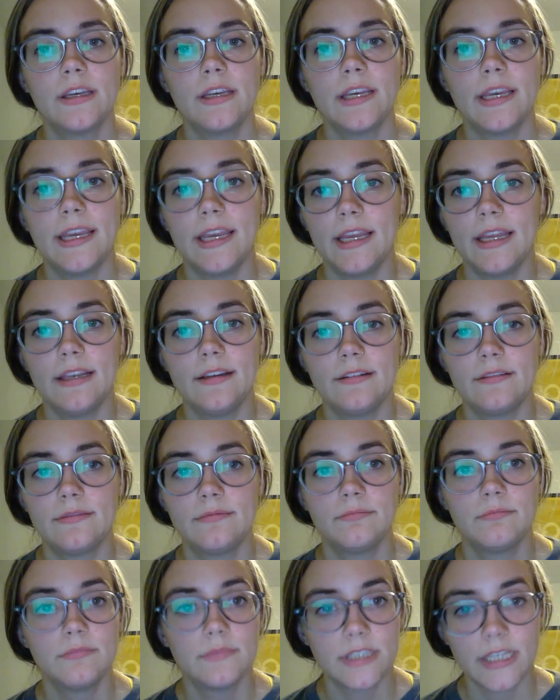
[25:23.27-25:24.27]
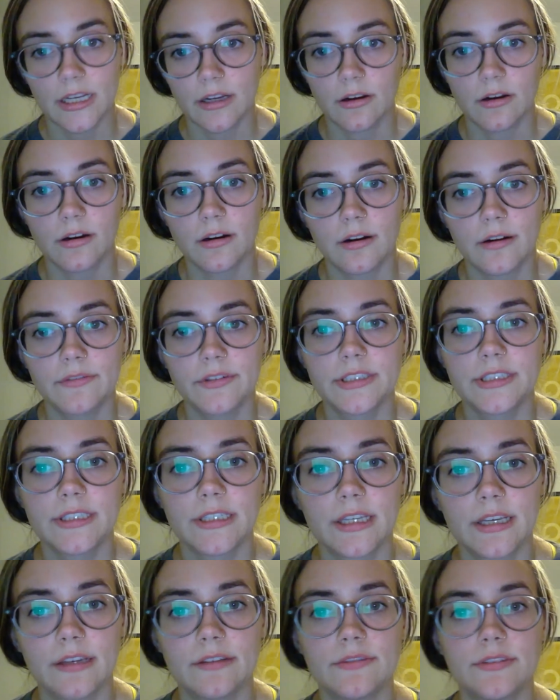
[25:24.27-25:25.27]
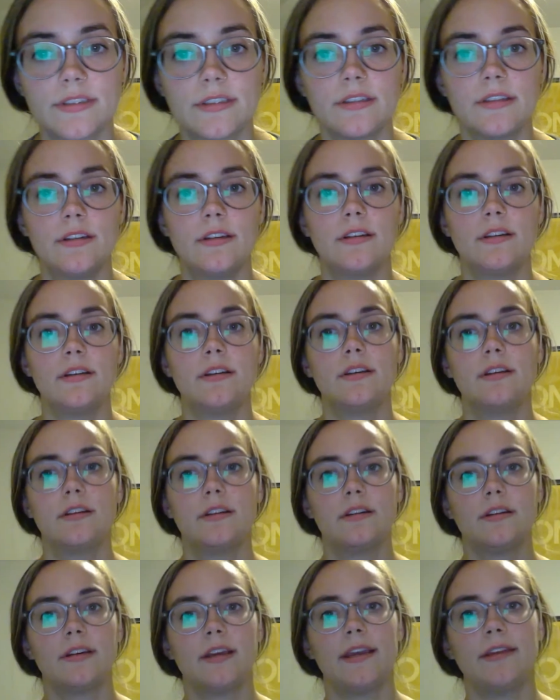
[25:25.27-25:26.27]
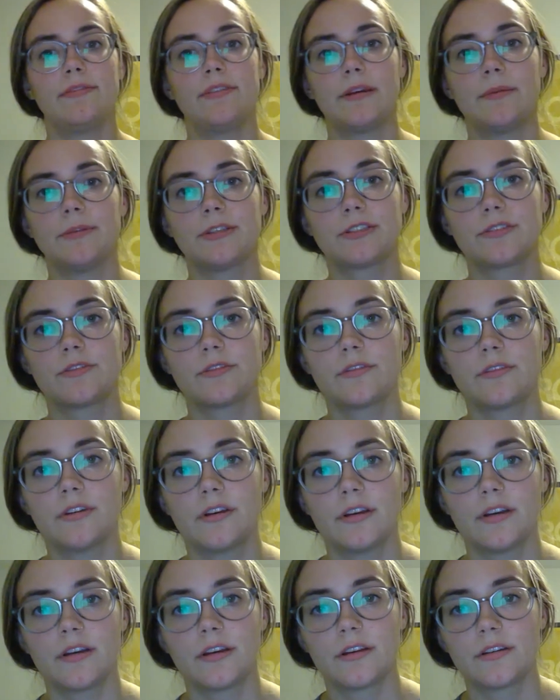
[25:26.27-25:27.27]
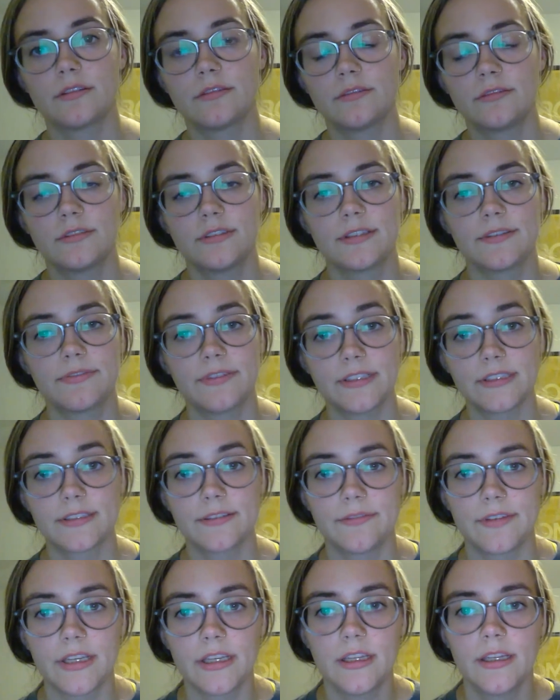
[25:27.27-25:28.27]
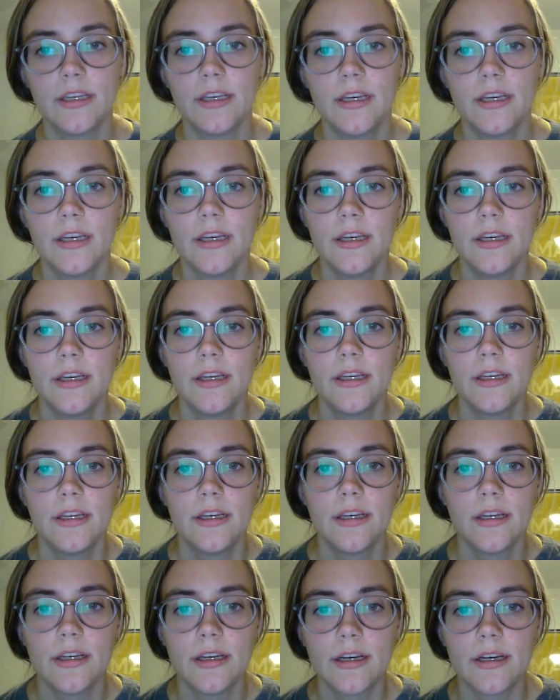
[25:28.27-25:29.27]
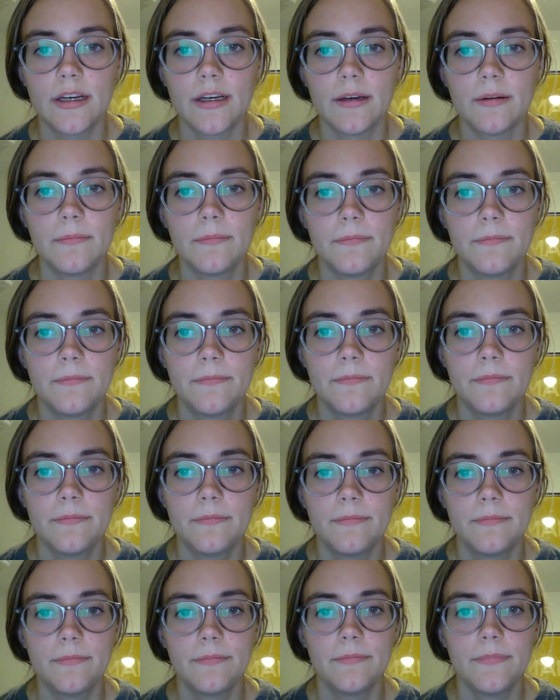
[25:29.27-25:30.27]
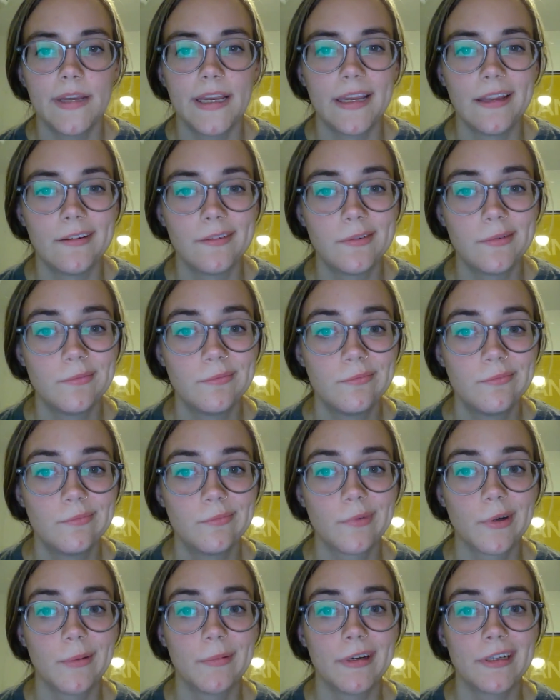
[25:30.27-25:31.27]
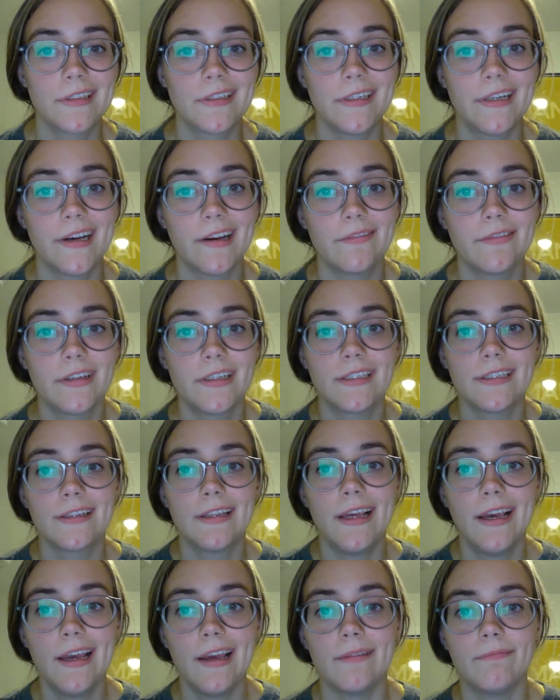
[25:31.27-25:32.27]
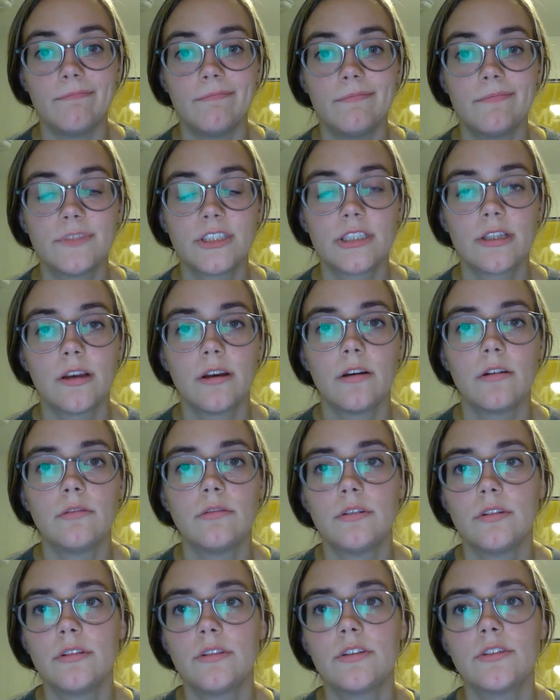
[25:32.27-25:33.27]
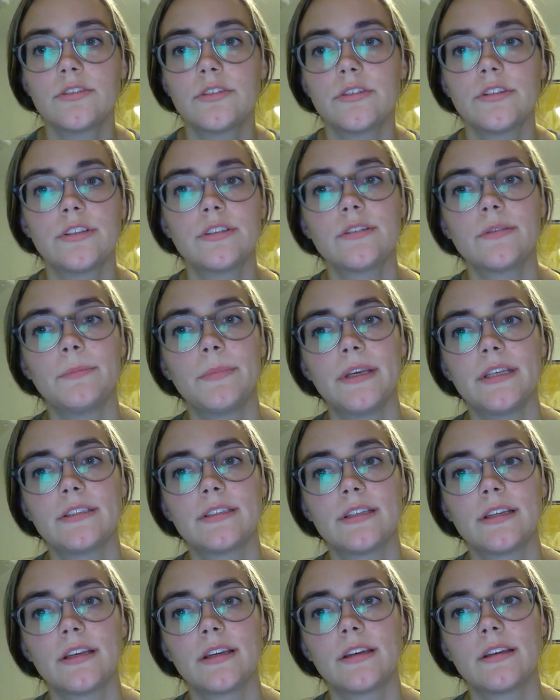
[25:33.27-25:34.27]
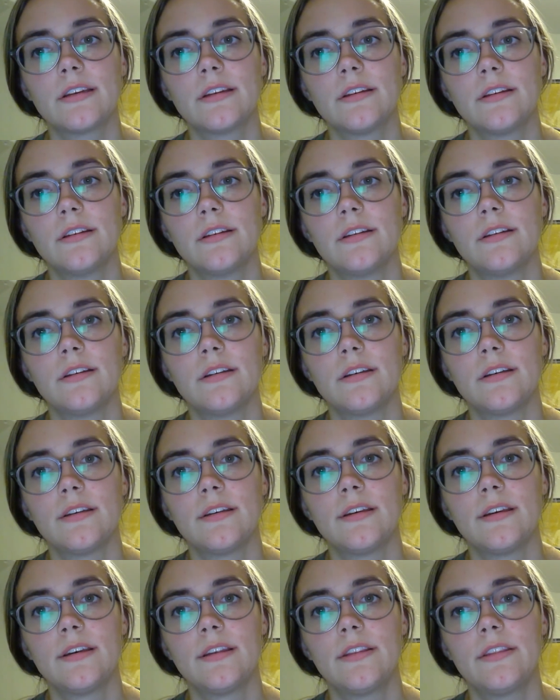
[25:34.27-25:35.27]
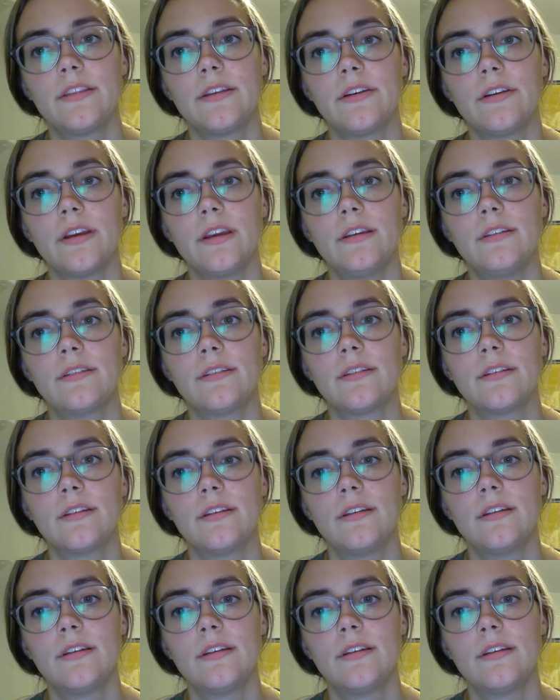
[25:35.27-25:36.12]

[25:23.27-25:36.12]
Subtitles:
And Descartes obviously gives a famous defense of it. And we're about to dive into that. So those are just some basic theories.